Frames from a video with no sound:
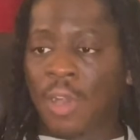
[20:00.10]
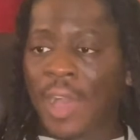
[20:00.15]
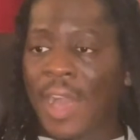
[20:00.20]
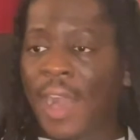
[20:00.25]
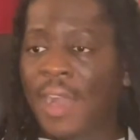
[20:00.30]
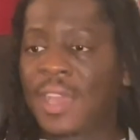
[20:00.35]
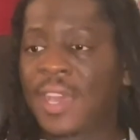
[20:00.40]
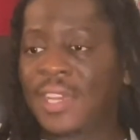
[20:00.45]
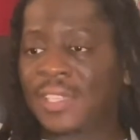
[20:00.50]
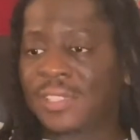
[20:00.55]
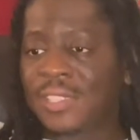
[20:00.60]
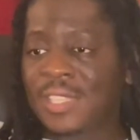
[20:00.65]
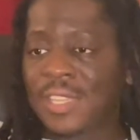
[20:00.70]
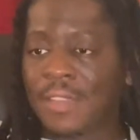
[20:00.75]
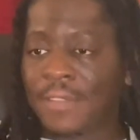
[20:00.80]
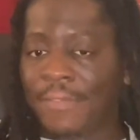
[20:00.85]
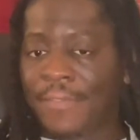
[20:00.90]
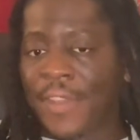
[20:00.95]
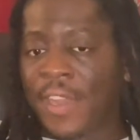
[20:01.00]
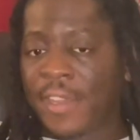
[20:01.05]
I'll cut to the
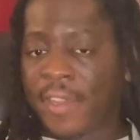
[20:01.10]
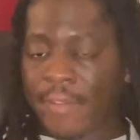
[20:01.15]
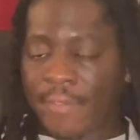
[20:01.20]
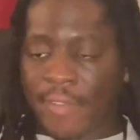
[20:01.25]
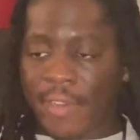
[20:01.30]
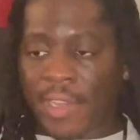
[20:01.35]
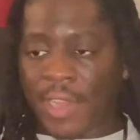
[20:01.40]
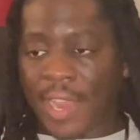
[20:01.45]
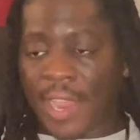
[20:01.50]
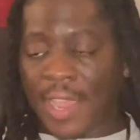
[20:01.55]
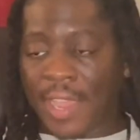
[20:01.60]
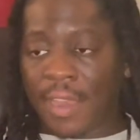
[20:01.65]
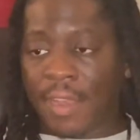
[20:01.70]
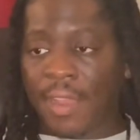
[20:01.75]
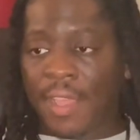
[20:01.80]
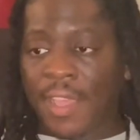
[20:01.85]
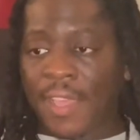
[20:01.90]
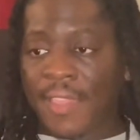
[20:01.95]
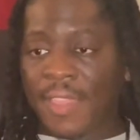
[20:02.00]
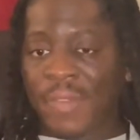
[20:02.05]
very, very end.
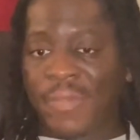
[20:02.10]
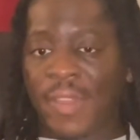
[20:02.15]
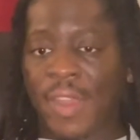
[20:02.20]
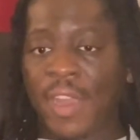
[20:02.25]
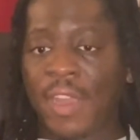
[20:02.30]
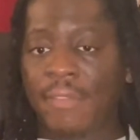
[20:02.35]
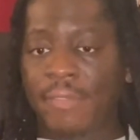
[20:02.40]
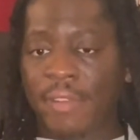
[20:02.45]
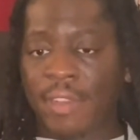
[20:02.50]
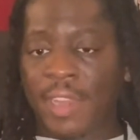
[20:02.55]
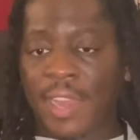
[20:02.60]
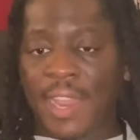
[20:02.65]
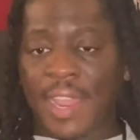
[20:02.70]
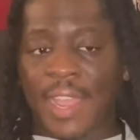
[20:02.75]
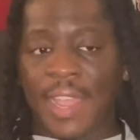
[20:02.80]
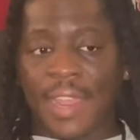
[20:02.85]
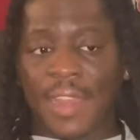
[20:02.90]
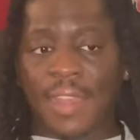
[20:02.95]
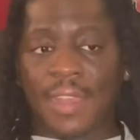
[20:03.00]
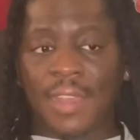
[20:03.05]
The very, very
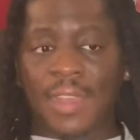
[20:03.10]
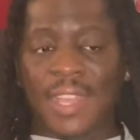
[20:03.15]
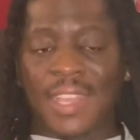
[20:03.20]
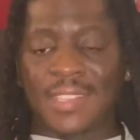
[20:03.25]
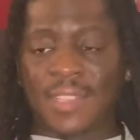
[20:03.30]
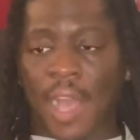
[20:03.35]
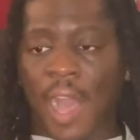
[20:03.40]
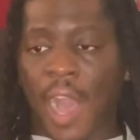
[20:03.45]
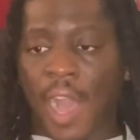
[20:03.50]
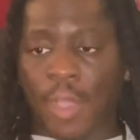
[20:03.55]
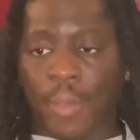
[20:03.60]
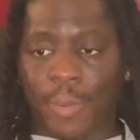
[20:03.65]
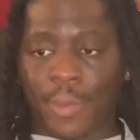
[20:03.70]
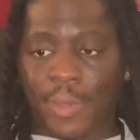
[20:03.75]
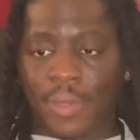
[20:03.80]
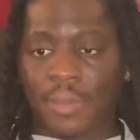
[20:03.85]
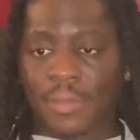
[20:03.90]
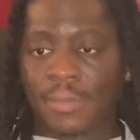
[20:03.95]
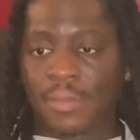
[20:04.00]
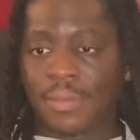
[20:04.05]
end is awkward.
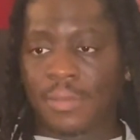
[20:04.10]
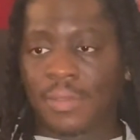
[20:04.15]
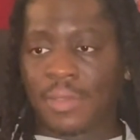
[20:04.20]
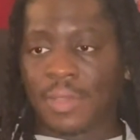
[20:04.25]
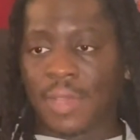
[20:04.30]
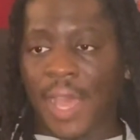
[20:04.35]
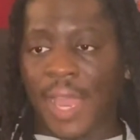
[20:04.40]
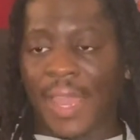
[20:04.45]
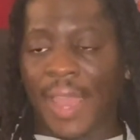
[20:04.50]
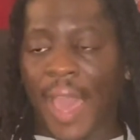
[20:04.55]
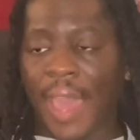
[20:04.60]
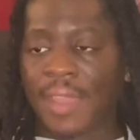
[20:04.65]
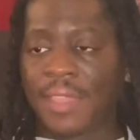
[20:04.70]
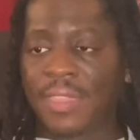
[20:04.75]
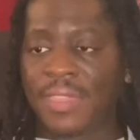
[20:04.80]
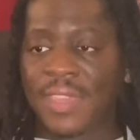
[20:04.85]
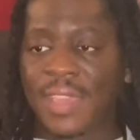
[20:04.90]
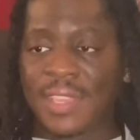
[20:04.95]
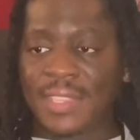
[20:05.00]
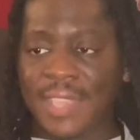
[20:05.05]
A lot of
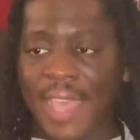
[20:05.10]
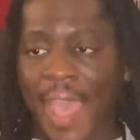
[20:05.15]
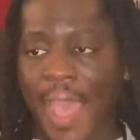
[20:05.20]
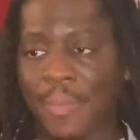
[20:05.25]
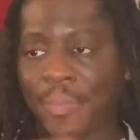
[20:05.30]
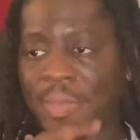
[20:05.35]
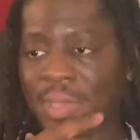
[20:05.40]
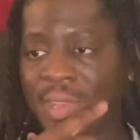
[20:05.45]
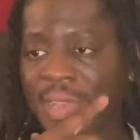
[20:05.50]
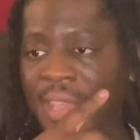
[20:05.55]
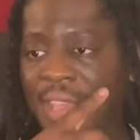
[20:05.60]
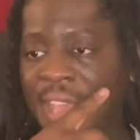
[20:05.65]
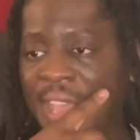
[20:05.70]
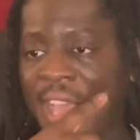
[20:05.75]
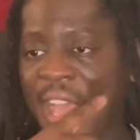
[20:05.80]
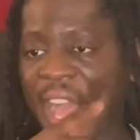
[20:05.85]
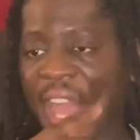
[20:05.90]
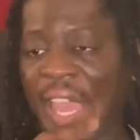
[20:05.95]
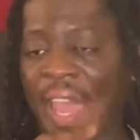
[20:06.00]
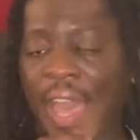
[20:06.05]
things happen,
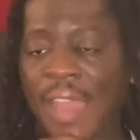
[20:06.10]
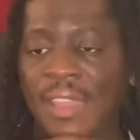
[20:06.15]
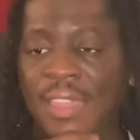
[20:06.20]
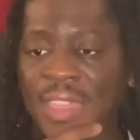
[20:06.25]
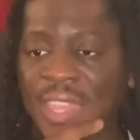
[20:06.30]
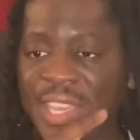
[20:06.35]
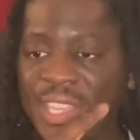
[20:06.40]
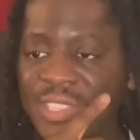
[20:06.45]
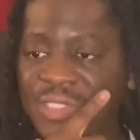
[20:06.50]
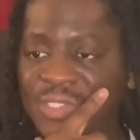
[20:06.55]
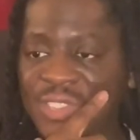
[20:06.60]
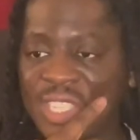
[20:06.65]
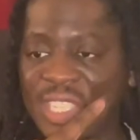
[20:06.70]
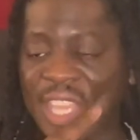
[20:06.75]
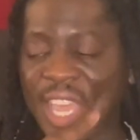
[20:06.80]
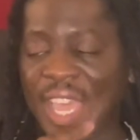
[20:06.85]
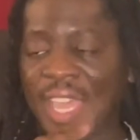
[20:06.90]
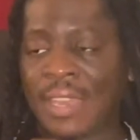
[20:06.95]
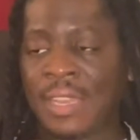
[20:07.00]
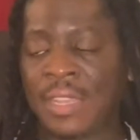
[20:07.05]
a lot of things are
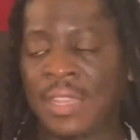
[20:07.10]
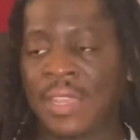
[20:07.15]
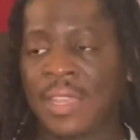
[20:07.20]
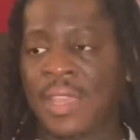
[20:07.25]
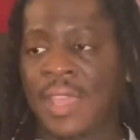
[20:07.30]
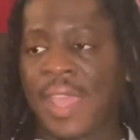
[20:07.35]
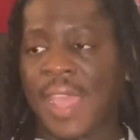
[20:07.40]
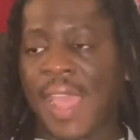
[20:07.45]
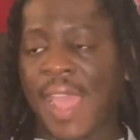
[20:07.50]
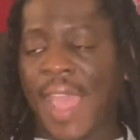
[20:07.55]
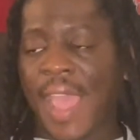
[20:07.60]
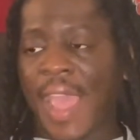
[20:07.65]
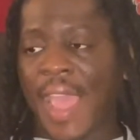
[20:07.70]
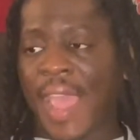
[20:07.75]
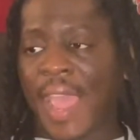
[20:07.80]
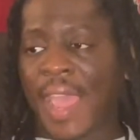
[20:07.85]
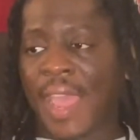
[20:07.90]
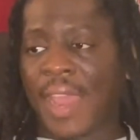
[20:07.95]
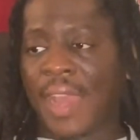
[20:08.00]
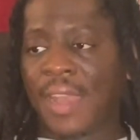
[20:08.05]
said,
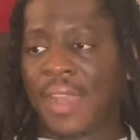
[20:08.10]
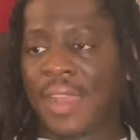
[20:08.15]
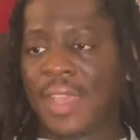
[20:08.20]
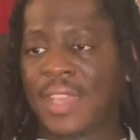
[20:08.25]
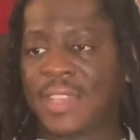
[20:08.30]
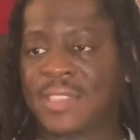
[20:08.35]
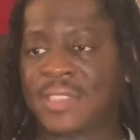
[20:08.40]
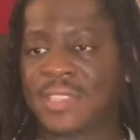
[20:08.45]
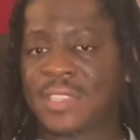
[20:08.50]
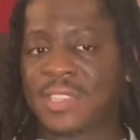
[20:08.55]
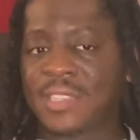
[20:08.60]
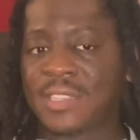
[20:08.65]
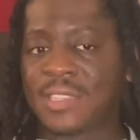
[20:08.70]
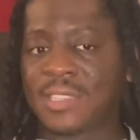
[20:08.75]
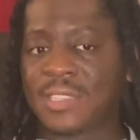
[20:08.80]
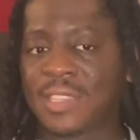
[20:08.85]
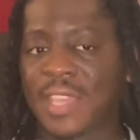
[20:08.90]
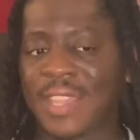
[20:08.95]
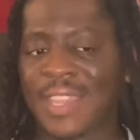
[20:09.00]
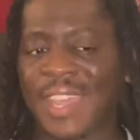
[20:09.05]
and
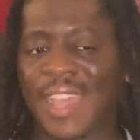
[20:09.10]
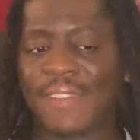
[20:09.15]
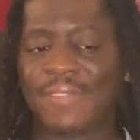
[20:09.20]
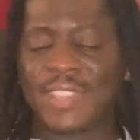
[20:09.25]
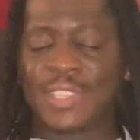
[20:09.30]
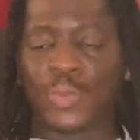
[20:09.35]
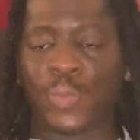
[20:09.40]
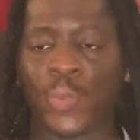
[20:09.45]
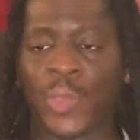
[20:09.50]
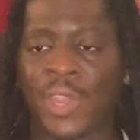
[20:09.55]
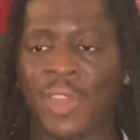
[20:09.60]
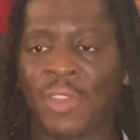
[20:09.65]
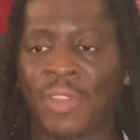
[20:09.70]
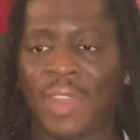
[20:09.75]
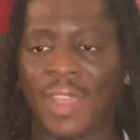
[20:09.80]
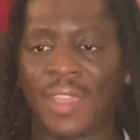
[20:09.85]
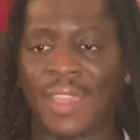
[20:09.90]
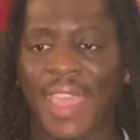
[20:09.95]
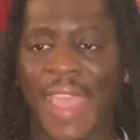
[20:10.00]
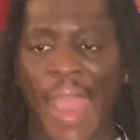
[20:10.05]
they have these weird
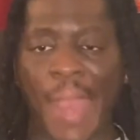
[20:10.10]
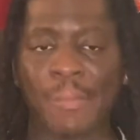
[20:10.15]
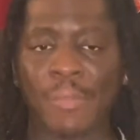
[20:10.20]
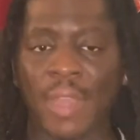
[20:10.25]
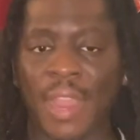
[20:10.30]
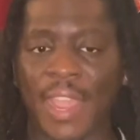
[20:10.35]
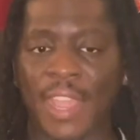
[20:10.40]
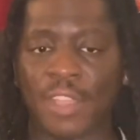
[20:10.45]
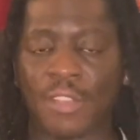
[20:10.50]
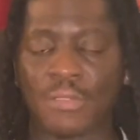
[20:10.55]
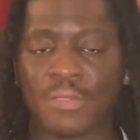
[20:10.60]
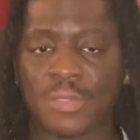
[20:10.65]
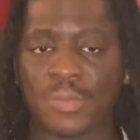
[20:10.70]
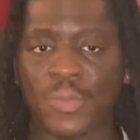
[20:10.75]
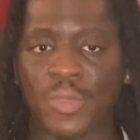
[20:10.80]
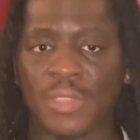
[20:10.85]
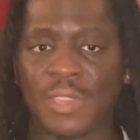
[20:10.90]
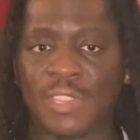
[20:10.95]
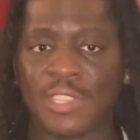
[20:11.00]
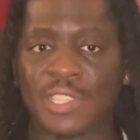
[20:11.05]
camera angles where
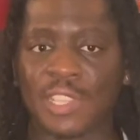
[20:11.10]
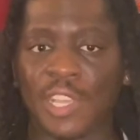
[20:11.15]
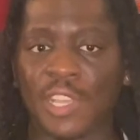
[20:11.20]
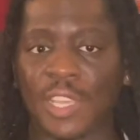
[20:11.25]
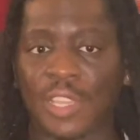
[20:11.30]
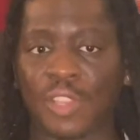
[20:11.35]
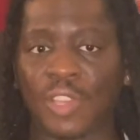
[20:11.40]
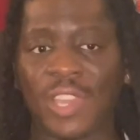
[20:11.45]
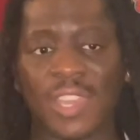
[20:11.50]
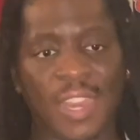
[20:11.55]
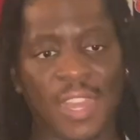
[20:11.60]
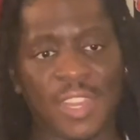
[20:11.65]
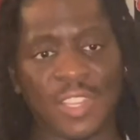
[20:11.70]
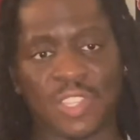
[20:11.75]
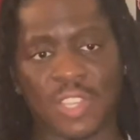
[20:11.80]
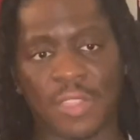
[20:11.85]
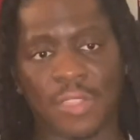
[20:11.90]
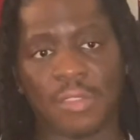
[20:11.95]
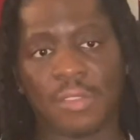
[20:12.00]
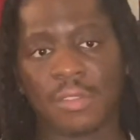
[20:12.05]
they just like looking at each
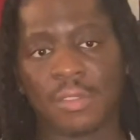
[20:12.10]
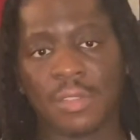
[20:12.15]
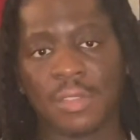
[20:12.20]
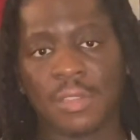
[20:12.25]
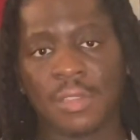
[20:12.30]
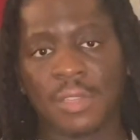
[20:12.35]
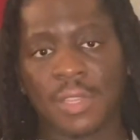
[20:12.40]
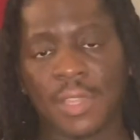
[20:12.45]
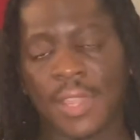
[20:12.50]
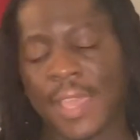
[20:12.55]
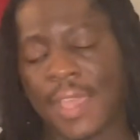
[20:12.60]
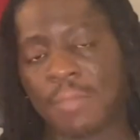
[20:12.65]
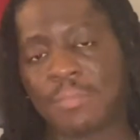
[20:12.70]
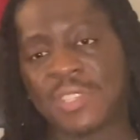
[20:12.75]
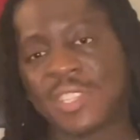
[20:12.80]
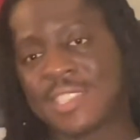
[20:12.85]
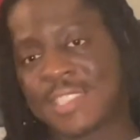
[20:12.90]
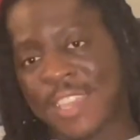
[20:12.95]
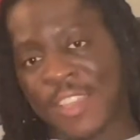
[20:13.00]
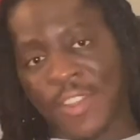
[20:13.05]
other. Like, I'm
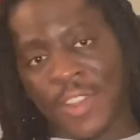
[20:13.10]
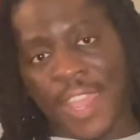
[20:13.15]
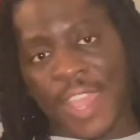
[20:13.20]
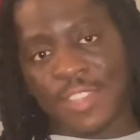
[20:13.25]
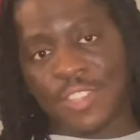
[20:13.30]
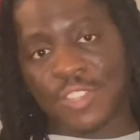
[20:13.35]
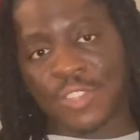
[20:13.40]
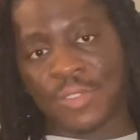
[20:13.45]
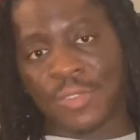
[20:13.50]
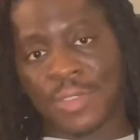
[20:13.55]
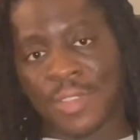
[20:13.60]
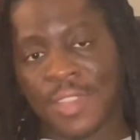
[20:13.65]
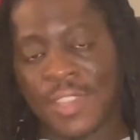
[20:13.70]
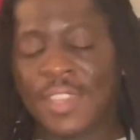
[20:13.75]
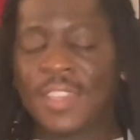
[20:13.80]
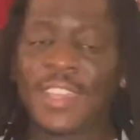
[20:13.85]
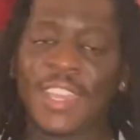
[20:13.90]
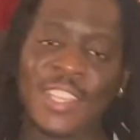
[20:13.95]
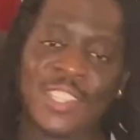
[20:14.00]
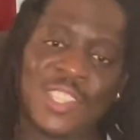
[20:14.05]
just staring at you,
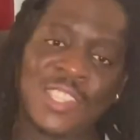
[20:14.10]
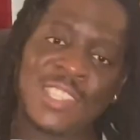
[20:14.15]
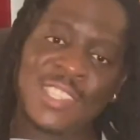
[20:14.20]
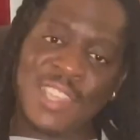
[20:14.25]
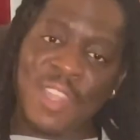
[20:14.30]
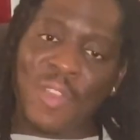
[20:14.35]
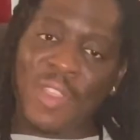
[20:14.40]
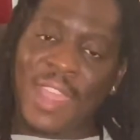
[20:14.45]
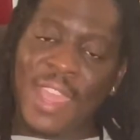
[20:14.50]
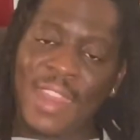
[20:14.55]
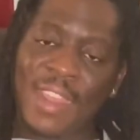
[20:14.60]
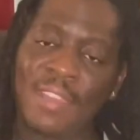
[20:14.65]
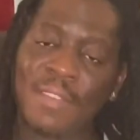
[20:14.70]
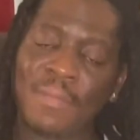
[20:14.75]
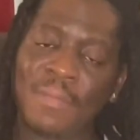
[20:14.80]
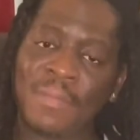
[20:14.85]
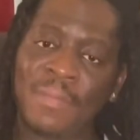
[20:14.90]
and she's staring at him.